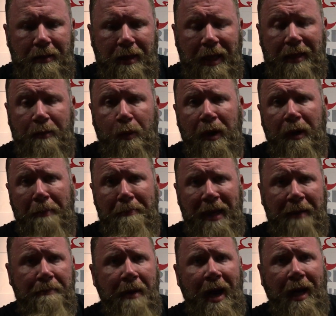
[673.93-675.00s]
like what a
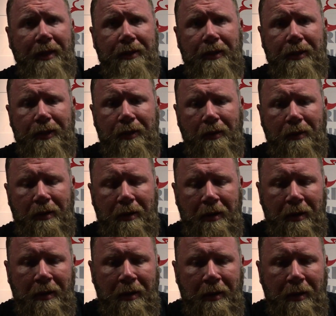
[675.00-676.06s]
big box store
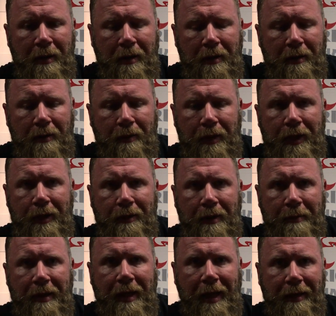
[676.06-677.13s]
would do.
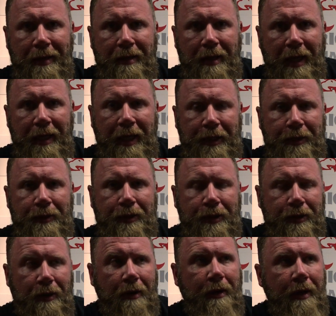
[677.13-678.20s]
I mean, that, that gets you
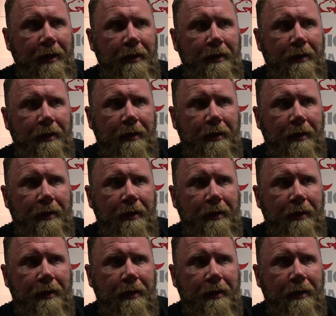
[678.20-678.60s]
started.